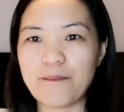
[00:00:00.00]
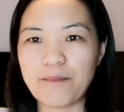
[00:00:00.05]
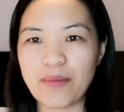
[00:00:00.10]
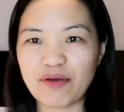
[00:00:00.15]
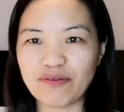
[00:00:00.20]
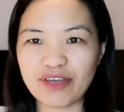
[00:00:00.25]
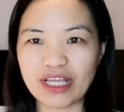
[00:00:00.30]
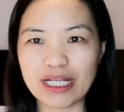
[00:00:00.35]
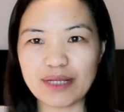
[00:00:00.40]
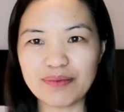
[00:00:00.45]

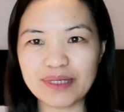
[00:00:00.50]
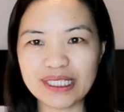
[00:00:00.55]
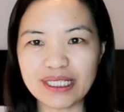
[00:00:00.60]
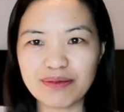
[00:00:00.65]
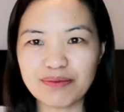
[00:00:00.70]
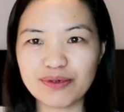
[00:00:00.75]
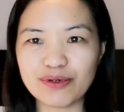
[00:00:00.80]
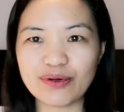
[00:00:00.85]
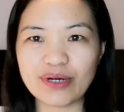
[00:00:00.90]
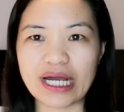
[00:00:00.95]
available
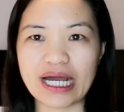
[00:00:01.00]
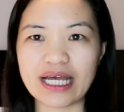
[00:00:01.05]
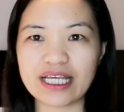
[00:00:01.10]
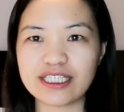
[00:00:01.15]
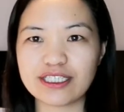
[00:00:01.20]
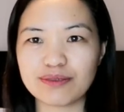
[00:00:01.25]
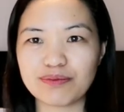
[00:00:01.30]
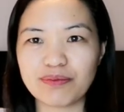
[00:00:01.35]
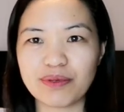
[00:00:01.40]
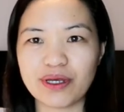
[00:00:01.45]
na
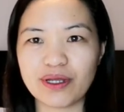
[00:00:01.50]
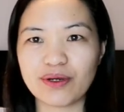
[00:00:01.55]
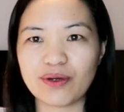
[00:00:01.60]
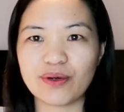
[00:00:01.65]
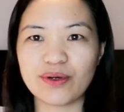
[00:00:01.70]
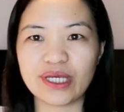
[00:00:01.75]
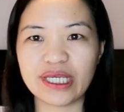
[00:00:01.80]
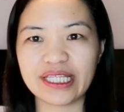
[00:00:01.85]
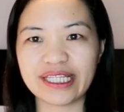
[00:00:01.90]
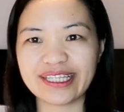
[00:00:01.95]
bukas,
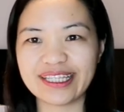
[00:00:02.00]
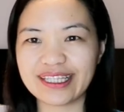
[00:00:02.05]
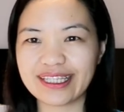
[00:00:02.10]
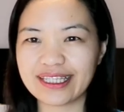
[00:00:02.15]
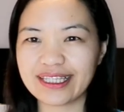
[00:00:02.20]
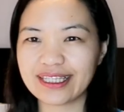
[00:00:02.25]
pero it